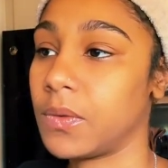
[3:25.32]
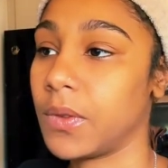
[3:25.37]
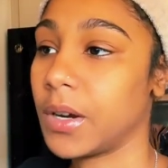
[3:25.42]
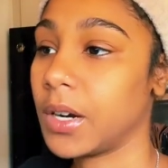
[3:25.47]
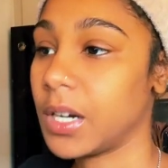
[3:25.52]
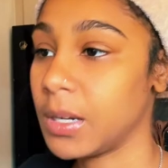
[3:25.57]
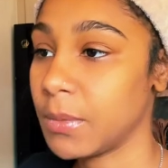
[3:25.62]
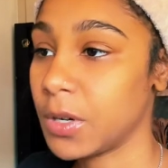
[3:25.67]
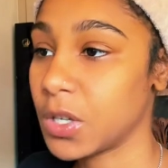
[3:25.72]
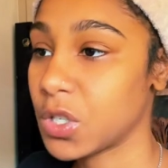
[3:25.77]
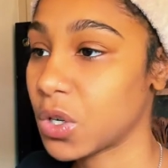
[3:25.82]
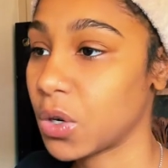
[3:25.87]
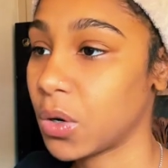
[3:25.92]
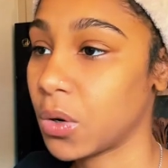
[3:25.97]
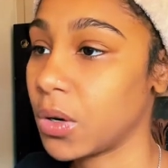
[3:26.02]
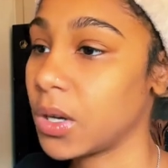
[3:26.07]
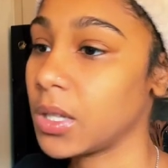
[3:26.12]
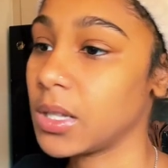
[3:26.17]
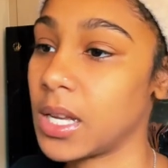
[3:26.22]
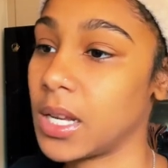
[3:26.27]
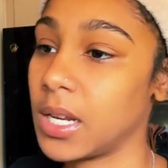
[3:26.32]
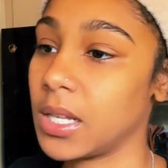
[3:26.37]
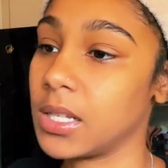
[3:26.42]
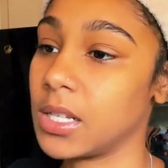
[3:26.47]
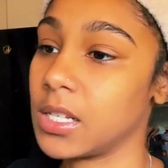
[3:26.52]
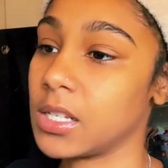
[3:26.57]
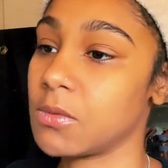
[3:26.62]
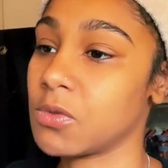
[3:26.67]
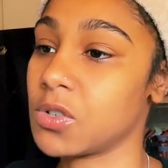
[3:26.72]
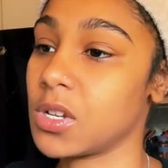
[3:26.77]
very much correlated
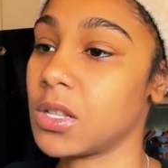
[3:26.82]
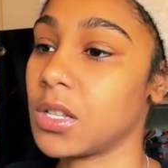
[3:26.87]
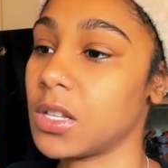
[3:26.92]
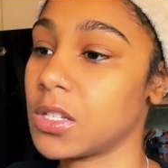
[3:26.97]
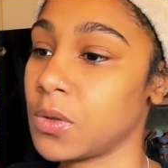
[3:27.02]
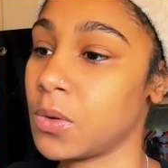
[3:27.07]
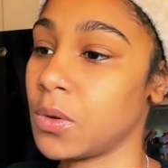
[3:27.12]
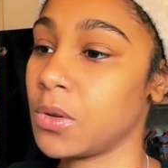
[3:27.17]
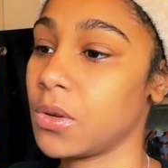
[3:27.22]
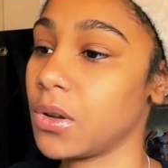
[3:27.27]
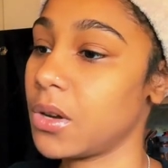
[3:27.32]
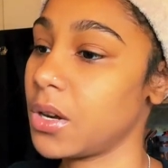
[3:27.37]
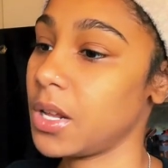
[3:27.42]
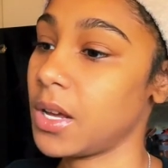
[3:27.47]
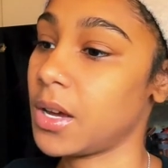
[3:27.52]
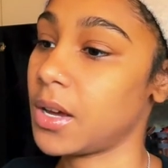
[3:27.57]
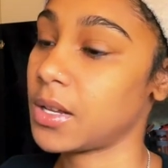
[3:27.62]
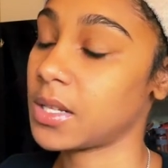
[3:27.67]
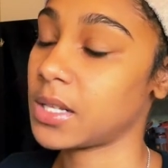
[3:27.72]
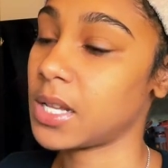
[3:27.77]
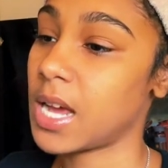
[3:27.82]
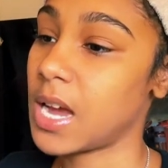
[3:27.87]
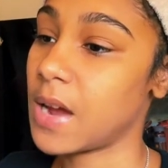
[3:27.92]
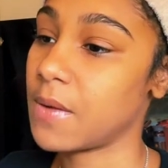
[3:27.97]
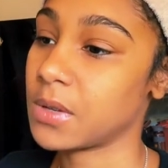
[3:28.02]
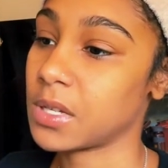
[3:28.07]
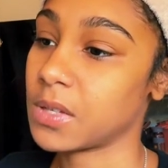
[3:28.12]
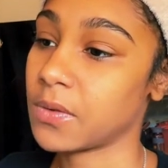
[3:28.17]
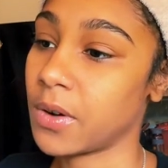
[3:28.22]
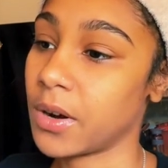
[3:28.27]
to some shit that's going on in y'all's
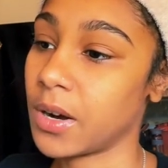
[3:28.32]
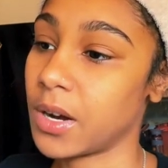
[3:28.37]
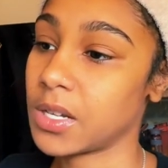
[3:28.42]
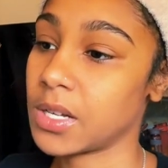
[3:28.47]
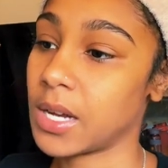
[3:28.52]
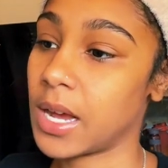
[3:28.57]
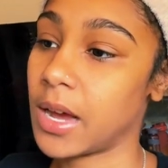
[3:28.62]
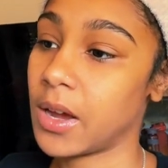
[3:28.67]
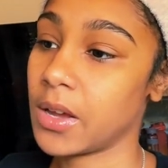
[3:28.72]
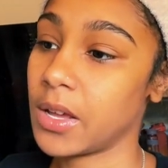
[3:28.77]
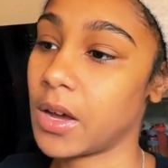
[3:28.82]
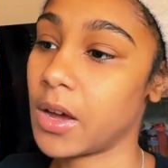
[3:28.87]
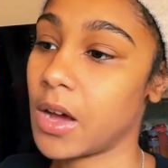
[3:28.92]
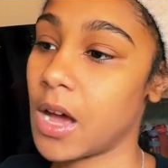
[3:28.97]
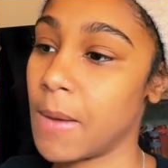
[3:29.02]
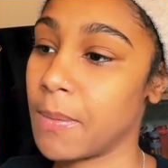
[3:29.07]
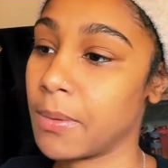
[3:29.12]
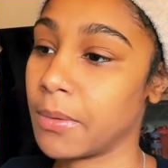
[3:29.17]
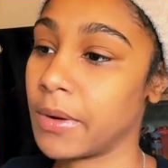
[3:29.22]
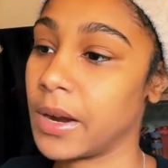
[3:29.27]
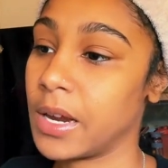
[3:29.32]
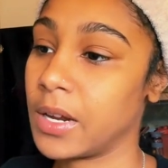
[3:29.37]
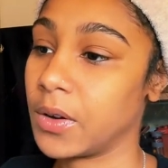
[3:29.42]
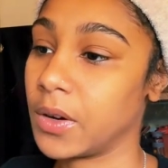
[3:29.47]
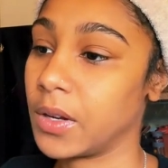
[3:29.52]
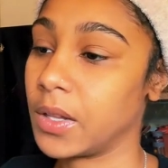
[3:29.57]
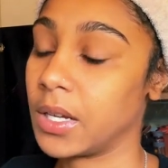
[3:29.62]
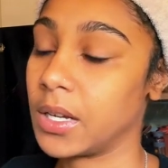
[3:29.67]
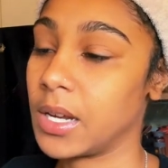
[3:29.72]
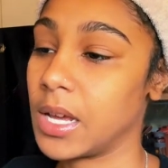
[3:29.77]
lives as far as how y'all operating
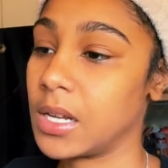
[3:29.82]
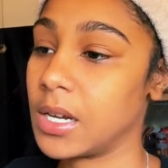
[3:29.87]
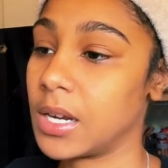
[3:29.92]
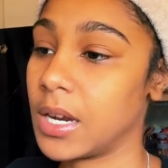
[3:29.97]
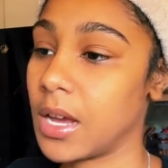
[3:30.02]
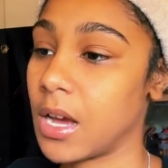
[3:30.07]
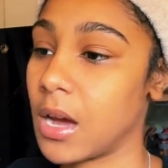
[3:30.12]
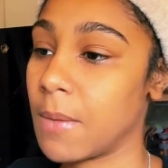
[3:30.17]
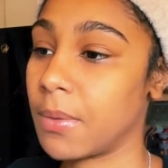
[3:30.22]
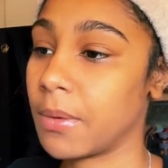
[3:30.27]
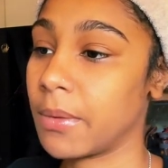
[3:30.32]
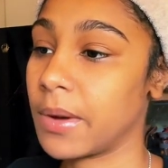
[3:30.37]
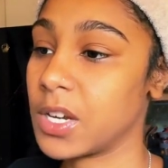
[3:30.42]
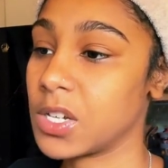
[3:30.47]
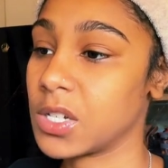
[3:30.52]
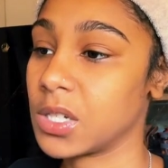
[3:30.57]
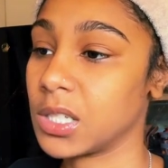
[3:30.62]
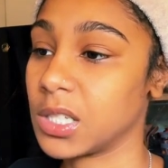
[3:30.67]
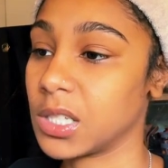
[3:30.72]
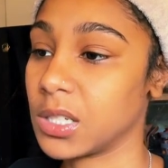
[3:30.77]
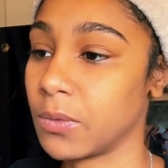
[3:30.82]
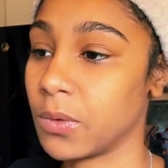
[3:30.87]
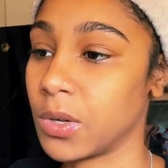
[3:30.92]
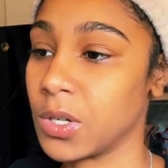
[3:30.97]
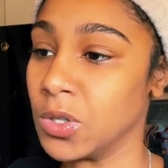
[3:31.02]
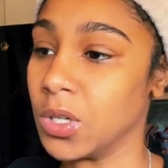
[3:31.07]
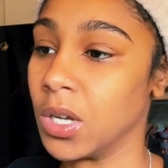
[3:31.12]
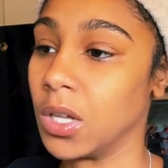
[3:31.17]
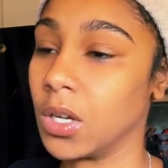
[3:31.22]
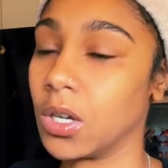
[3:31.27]
or the day-to-day operations of
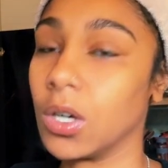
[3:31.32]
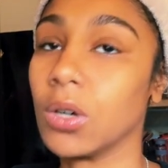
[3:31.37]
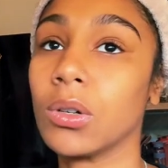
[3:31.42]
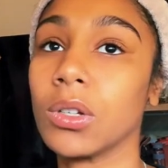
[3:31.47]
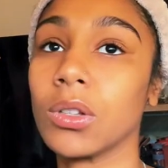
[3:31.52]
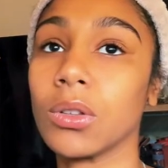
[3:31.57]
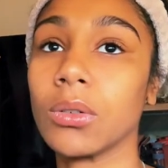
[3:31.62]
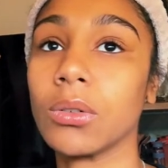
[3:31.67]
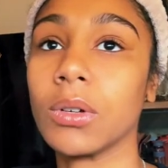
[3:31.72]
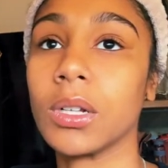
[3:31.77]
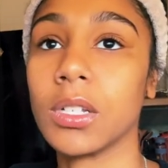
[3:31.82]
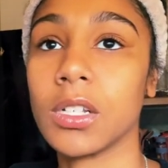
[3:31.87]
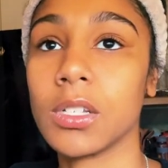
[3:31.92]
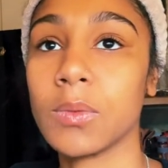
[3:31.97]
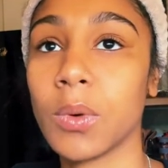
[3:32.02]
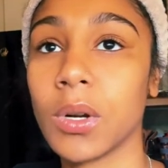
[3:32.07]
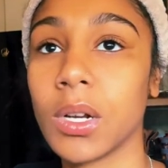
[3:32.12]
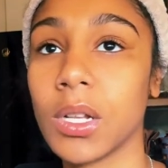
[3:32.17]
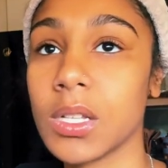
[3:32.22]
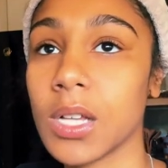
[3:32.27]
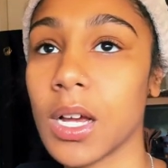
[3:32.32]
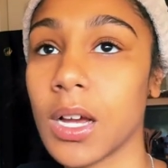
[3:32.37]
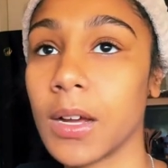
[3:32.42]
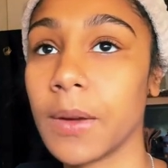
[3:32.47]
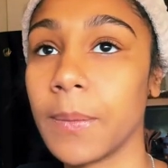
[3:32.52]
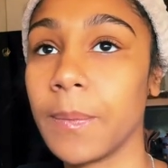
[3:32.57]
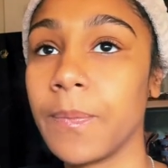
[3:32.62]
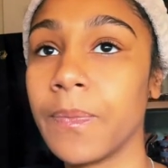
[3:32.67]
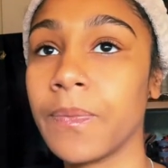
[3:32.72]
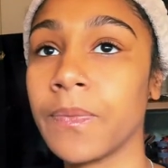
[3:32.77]
what y'all are going through at this point in
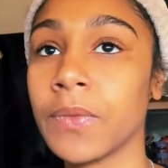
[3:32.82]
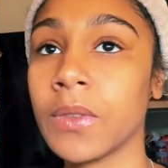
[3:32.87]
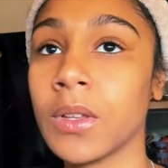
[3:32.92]
time.